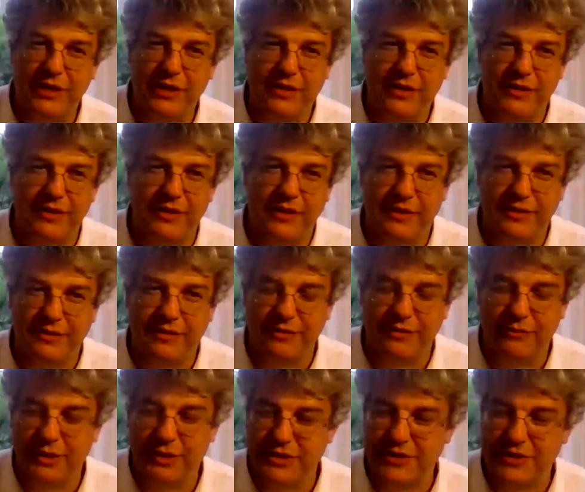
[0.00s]
when
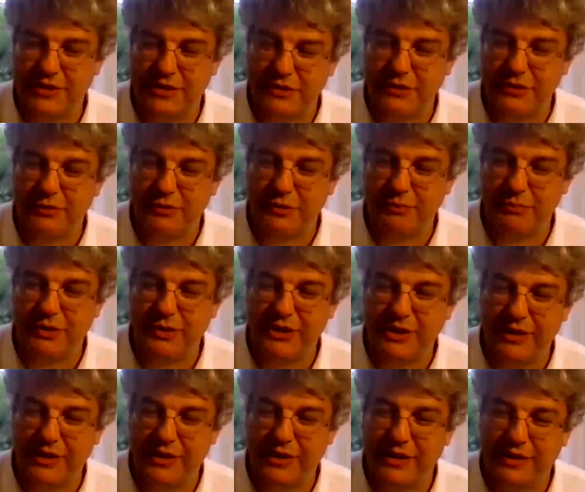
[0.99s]
SARS was
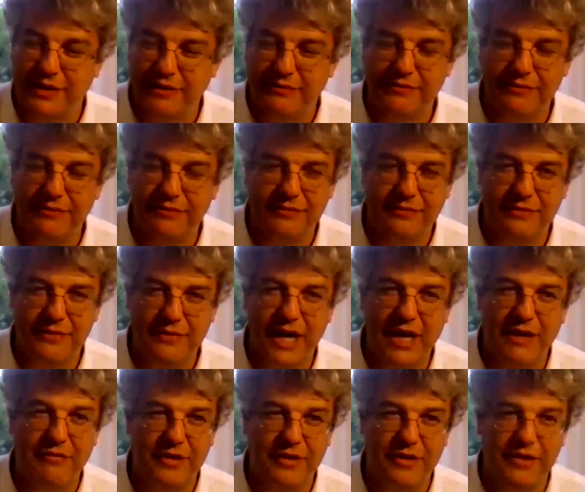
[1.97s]
particularly
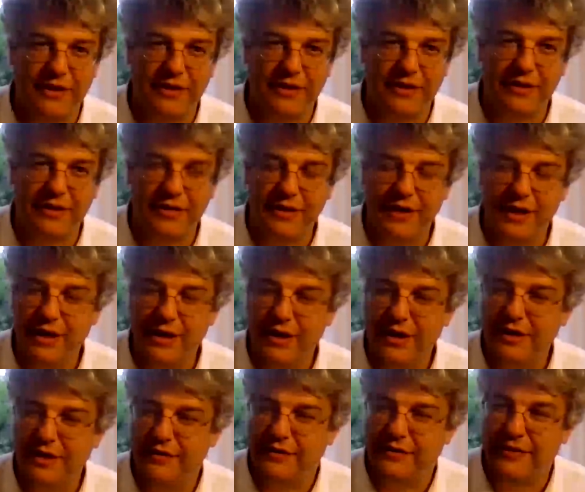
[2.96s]
heavy there.
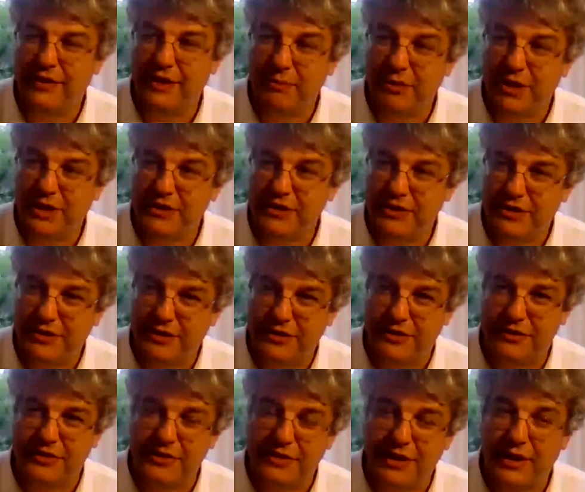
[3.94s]
The thing about
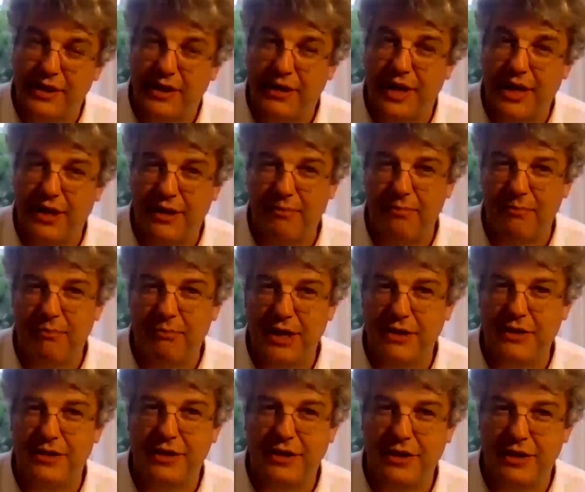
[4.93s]
SARS is that it had a
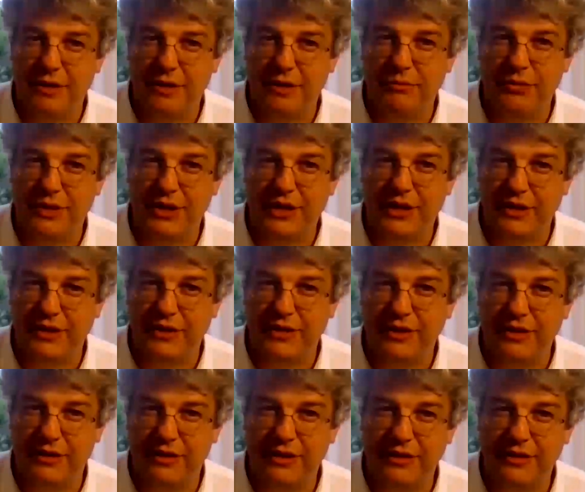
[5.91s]
much higher
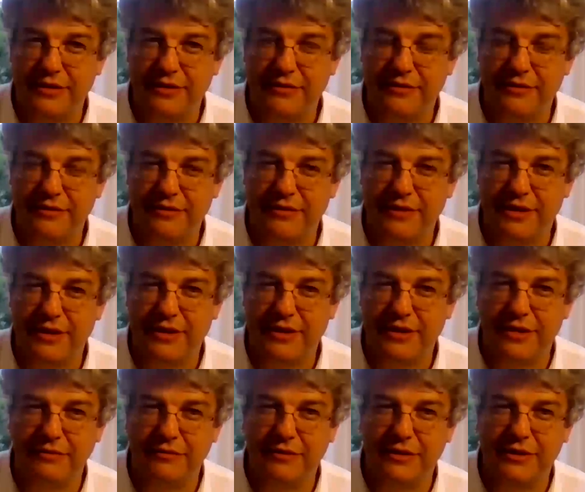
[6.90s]
mortality rate
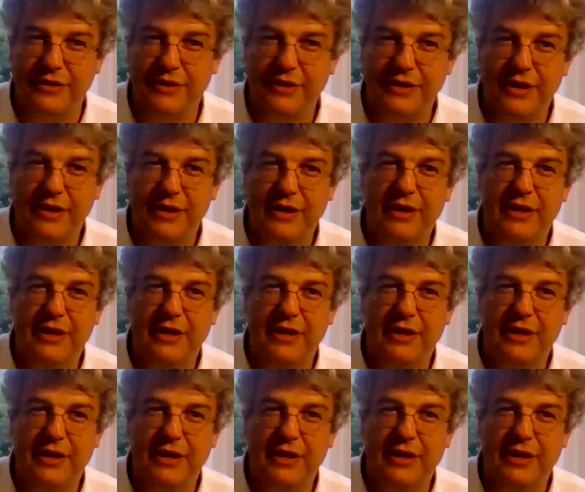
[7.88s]
than COVID,